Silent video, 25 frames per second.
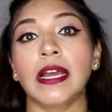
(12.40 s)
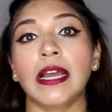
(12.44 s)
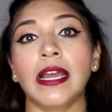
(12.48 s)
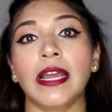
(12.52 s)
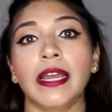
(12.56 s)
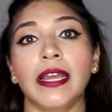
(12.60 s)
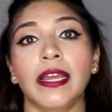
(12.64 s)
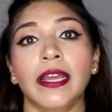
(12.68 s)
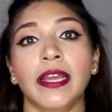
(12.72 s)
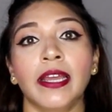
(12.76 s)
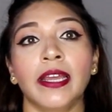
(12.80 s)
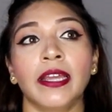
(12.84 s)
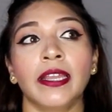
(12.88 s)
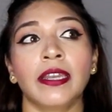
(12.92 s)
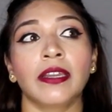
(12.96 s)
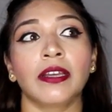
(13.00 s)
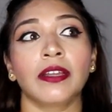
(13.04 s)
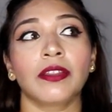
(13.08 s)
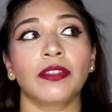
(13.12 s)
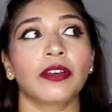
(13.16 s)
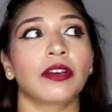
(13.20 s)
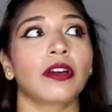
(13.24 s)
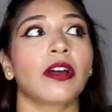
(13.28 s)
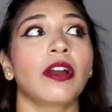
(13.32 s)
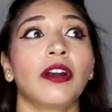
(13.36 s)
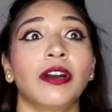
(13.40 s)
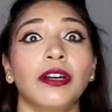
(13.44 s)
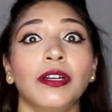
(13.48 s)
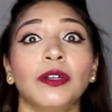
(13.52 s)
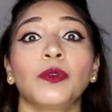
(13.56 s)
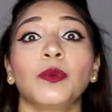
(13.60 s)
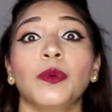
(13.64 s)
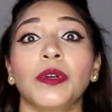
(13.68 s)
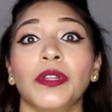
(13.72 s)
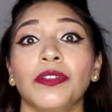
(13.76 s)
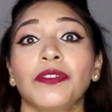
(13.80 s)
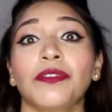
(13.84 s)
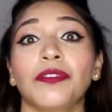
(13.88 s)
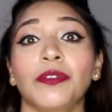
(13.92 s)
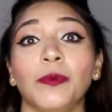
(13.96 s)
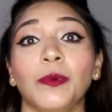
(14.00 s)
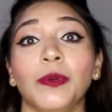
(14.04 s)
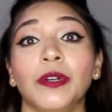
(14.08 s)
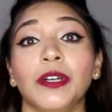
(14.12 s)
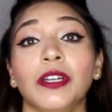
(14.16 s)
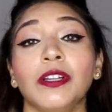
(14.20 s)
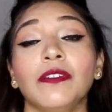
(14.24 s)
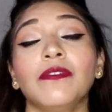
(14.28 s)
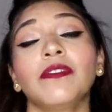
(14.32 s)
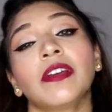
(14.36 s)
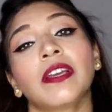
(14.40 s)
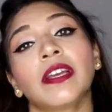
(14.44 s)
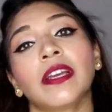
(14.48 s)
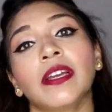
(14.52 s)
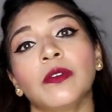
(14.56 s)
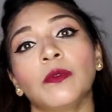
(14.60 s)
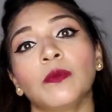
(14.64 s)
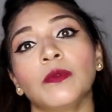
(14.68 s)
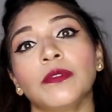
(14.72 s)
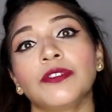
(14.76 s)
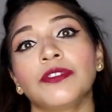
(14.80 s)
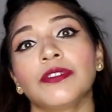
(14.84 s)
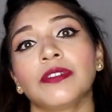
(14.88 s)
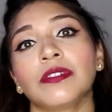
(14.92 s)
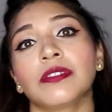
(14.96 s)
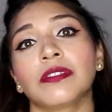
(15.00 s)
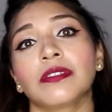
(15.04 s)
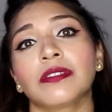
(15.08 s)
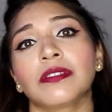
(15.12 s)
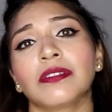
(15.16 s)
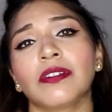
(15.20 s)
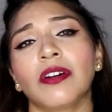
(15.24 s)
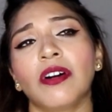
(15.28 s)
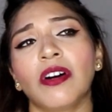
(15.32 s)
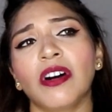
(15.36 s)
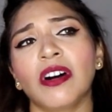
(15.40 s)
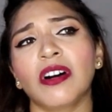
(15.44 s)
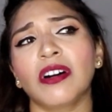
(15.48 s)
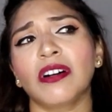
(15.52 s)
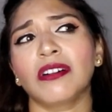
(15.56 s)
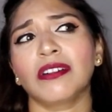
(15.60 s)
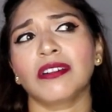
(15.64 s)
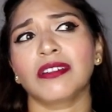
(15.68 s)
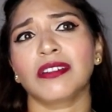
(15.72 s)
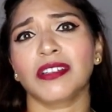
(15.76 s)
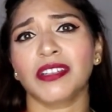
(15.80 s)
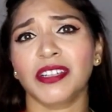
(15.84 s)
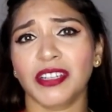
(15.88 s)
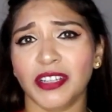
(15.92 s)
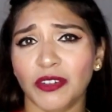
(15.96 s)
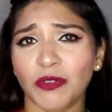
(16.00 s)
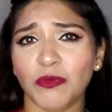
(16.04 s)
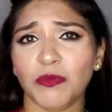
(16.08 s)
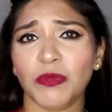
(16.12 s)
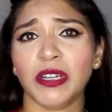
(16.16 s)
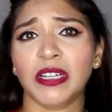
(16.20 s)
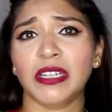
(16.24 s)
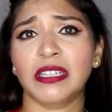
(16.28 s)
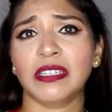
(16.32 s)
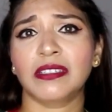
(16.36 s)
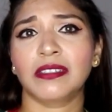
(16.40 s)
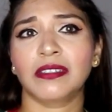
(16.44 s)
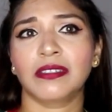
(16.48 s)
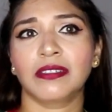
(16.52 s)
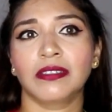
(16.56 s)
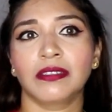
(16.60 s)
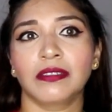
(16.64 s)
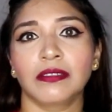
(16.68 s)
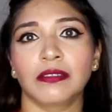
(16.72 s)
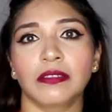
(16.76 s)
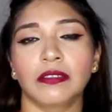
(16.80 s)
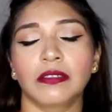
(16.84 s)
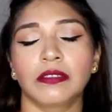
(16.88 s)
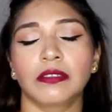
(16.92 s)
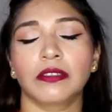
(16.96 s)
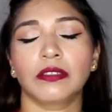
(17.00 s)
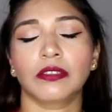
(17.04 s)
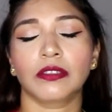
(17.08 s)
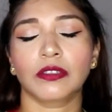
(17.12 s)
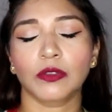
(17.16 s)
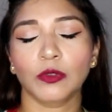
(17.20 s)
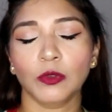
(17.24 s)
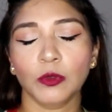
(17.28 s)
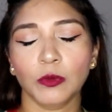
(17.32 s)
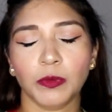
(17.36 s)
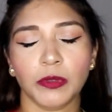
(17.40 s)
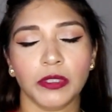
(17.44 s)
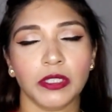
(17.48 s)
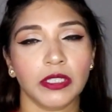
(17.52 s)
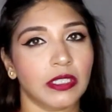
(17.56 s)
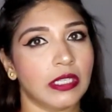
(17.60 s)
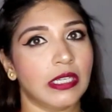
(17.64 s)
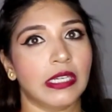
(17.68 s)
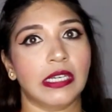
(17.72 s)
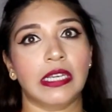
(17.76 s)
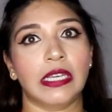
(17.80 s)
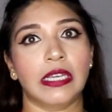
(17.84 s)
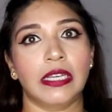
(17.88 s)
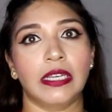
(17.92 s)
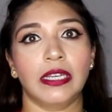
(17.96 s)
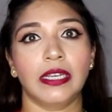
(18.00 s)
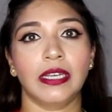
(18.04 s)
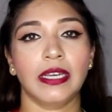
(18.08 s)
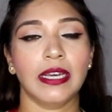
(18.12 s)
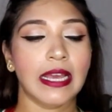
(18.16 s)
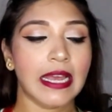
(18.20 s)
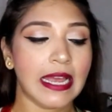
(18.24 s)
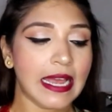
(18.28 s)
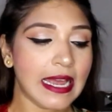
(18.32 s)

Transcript: in the current weather that we're living in, which is hot, humid, super sticky.